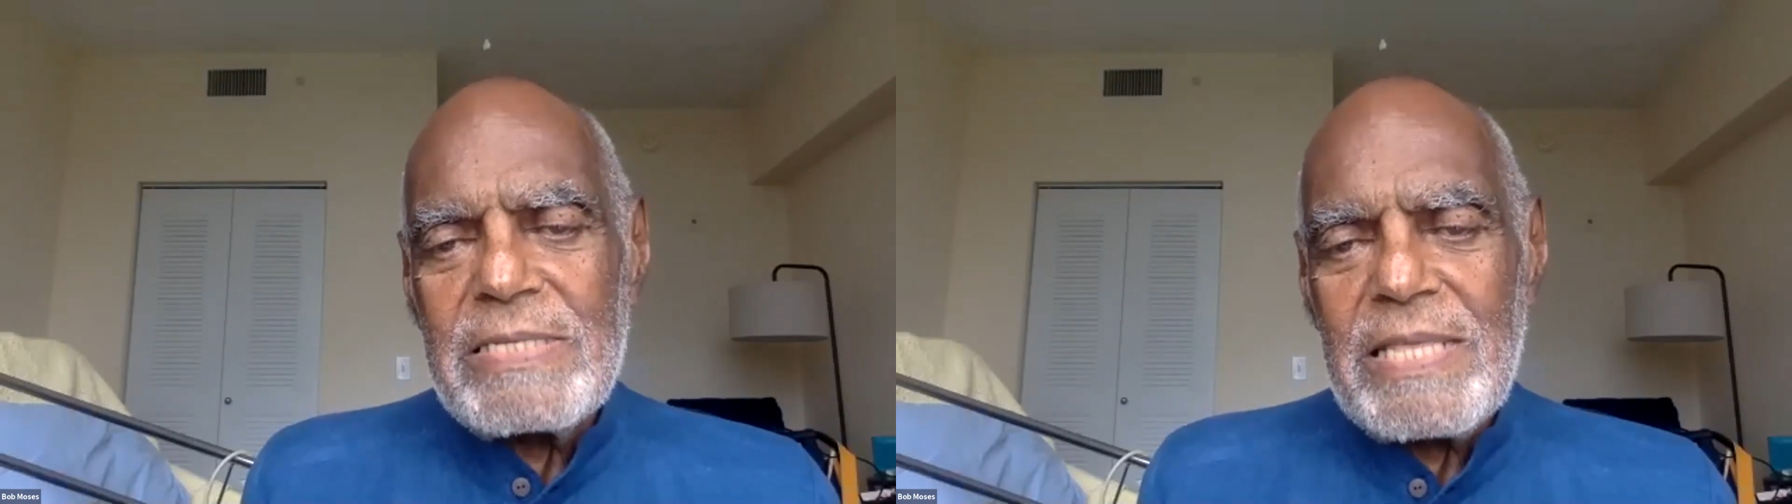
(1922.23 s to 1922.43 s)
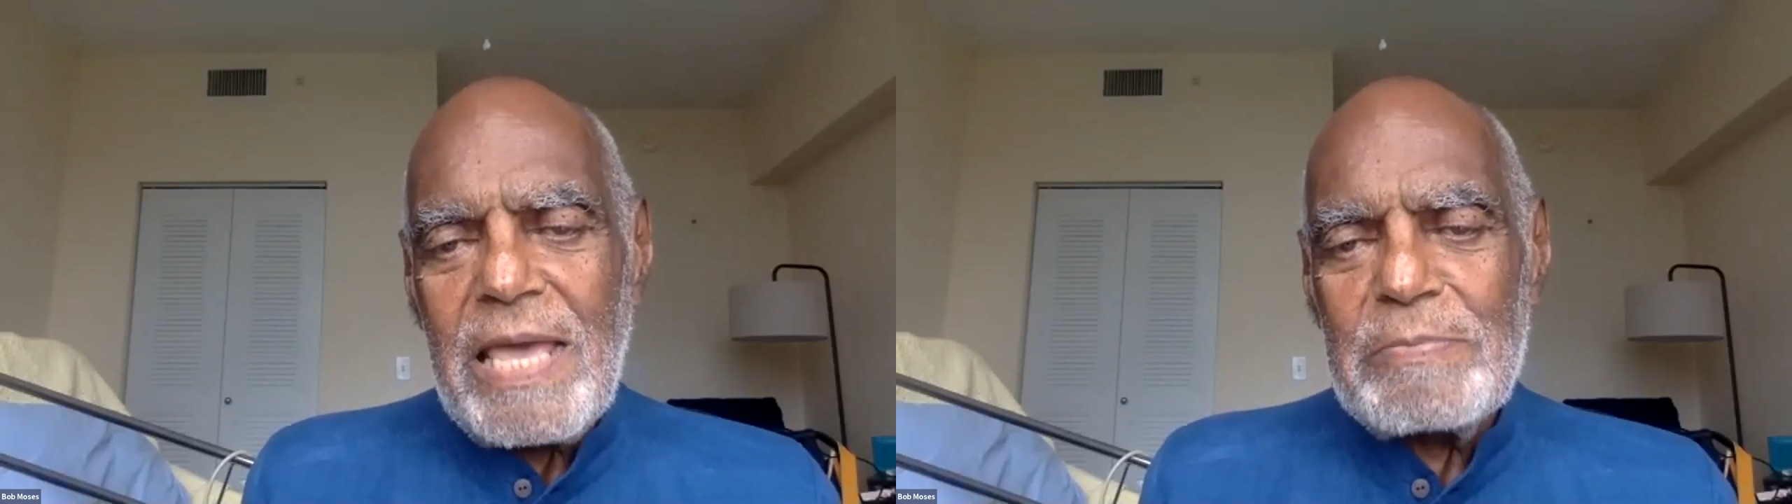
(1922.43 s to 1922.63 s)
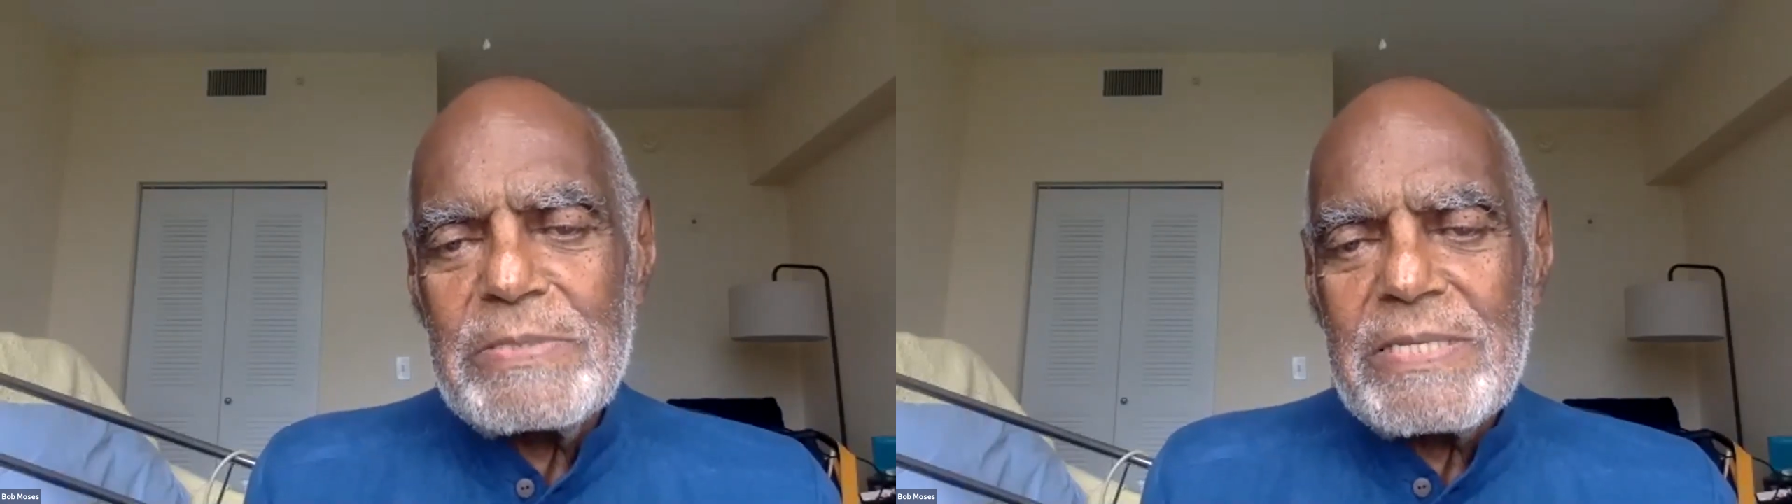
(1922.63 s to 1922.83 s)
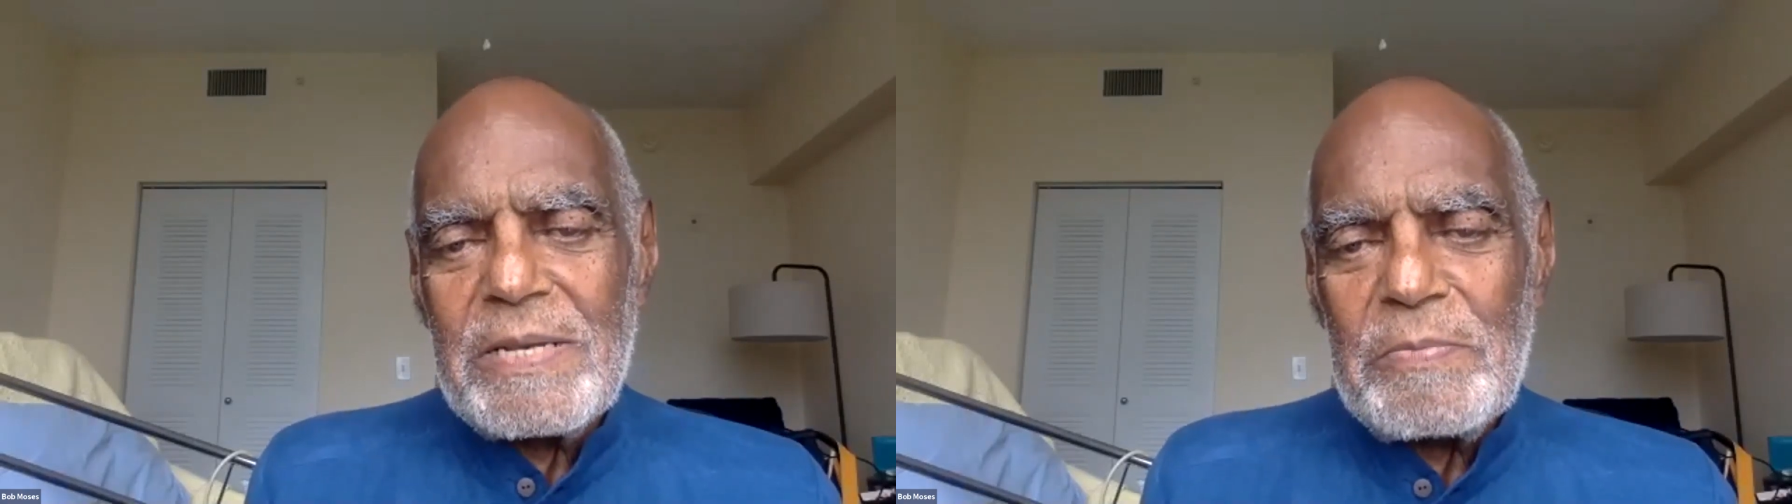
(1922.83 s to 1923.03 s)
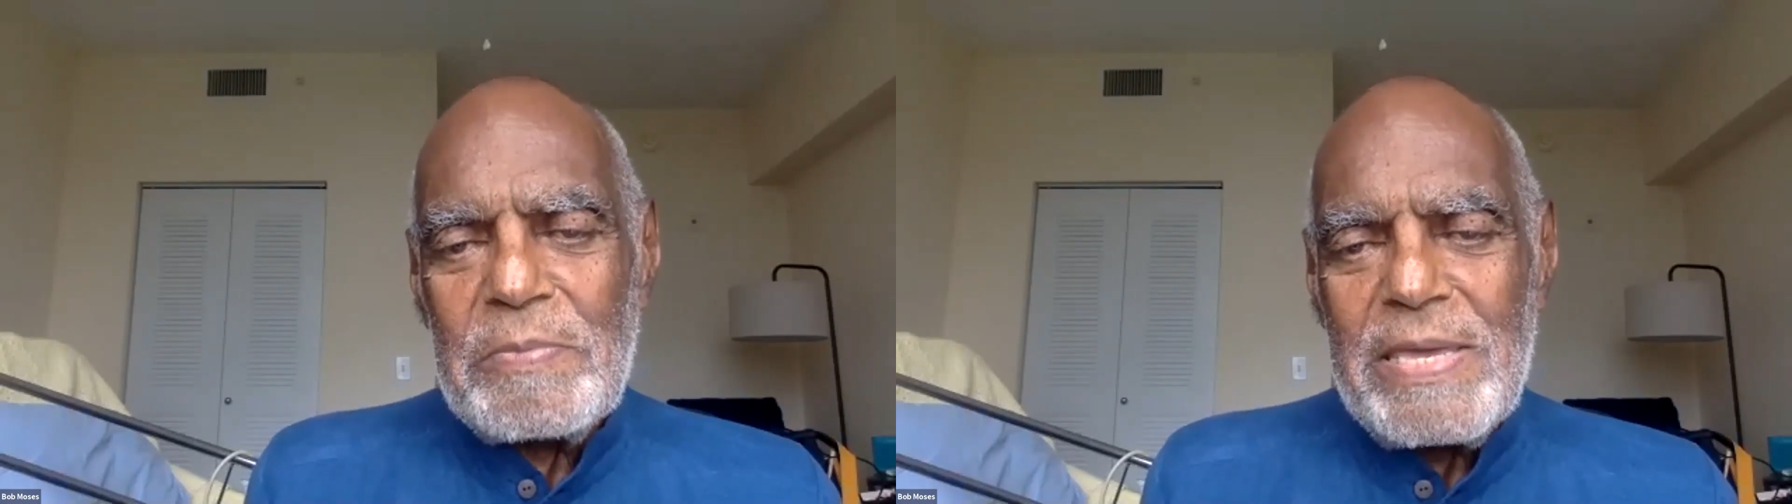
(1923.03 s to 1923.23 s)
the
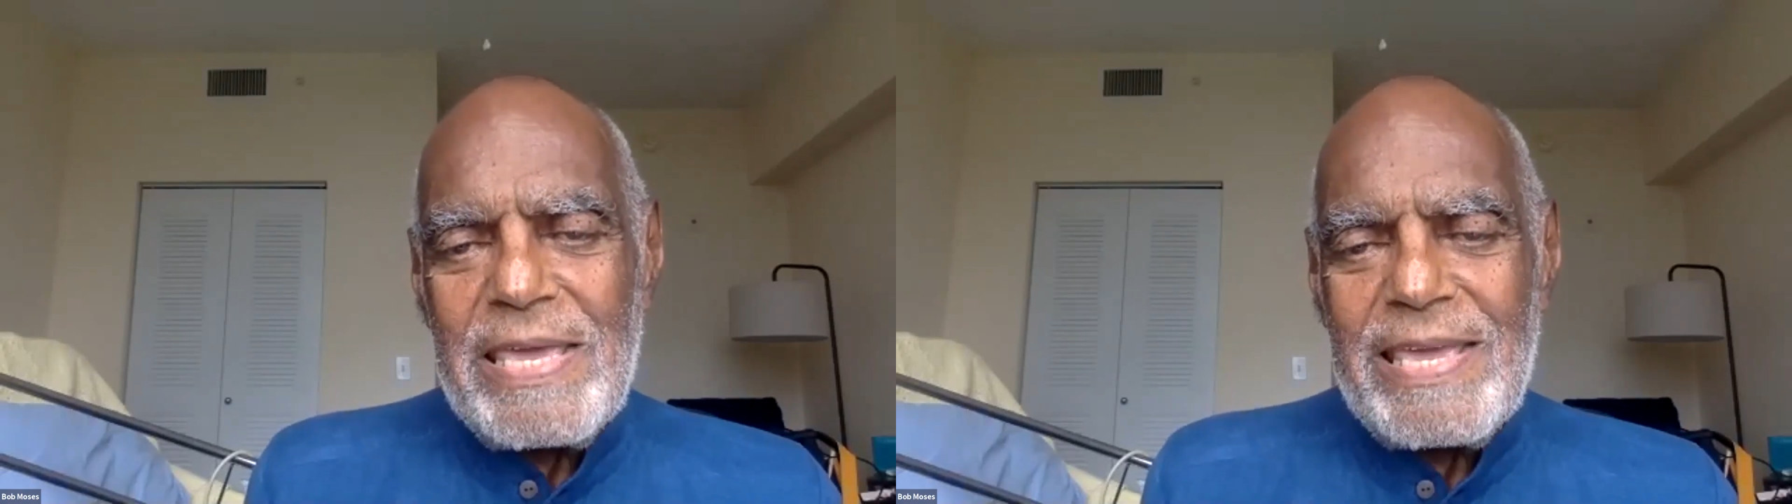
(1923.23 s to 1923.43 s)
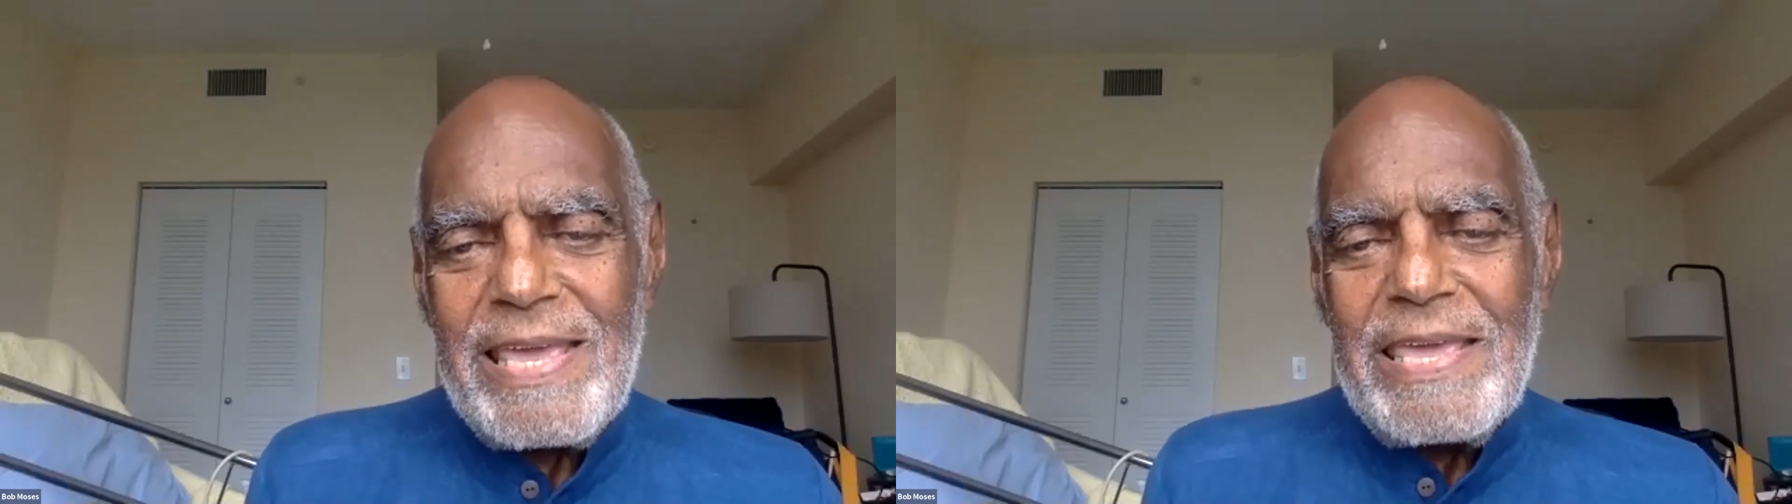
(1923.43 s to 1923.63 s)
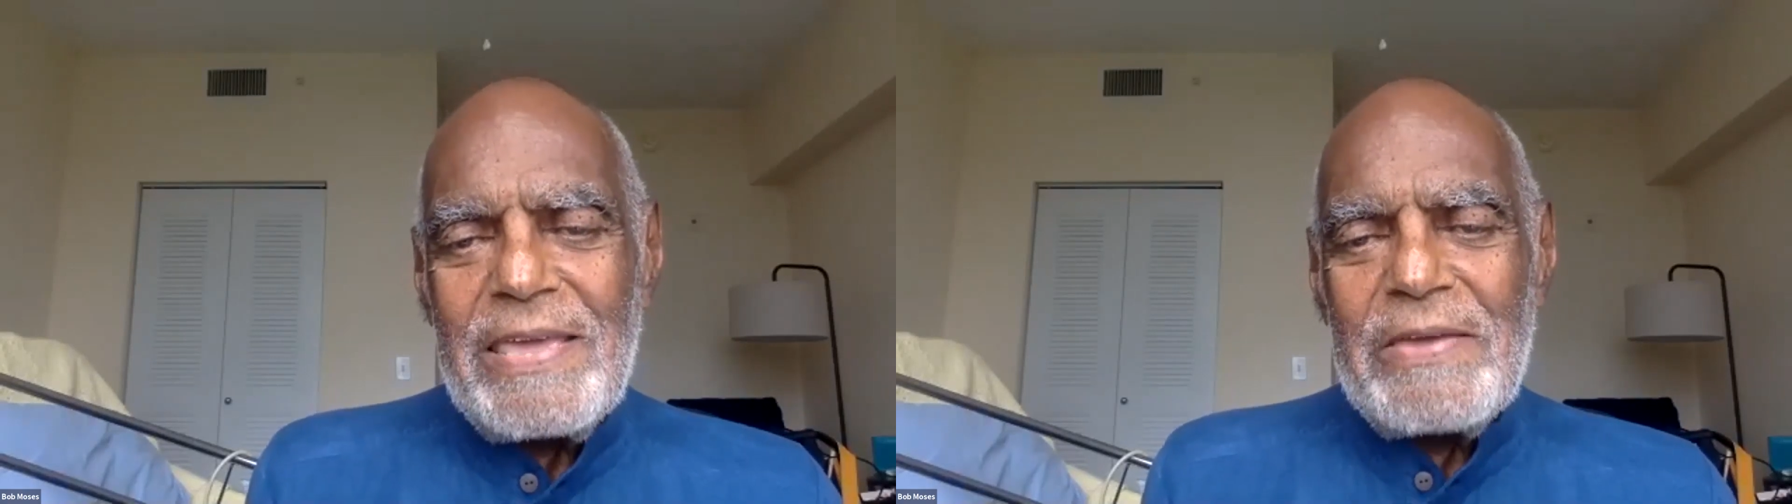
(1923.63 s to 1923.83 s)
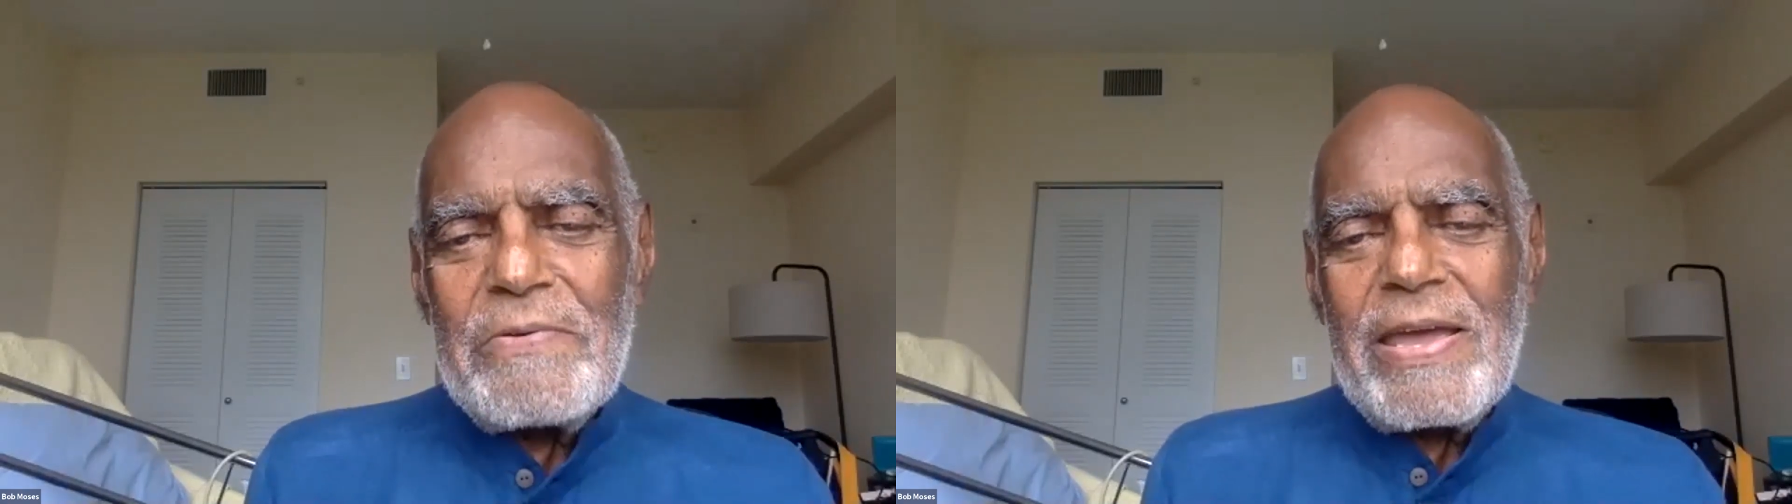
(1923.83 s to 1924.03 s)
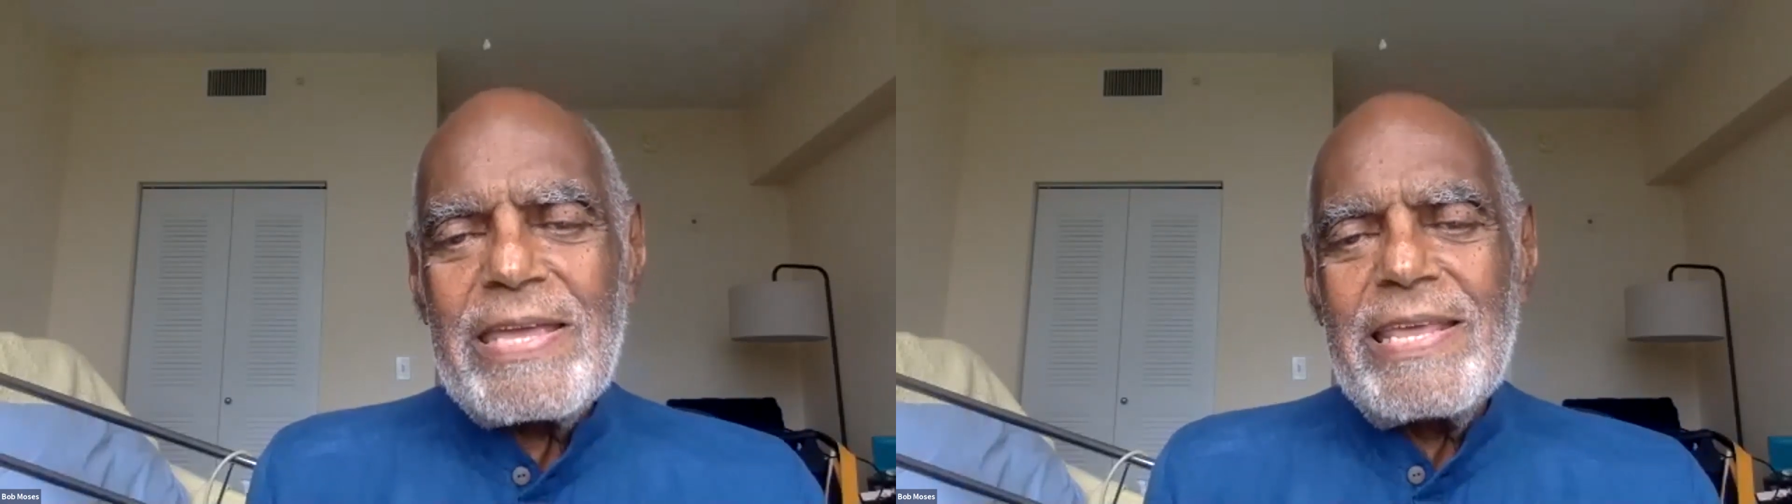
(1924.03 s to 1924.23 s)
opposite of B,
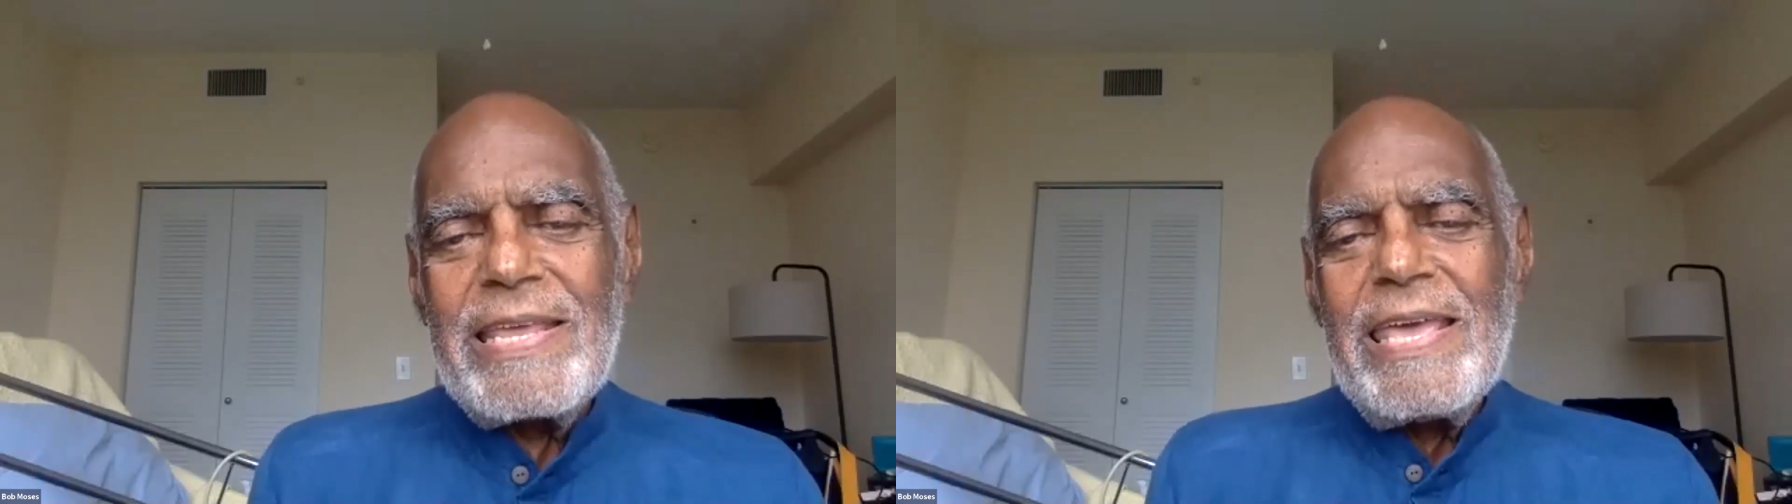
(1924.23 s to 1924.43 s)
right?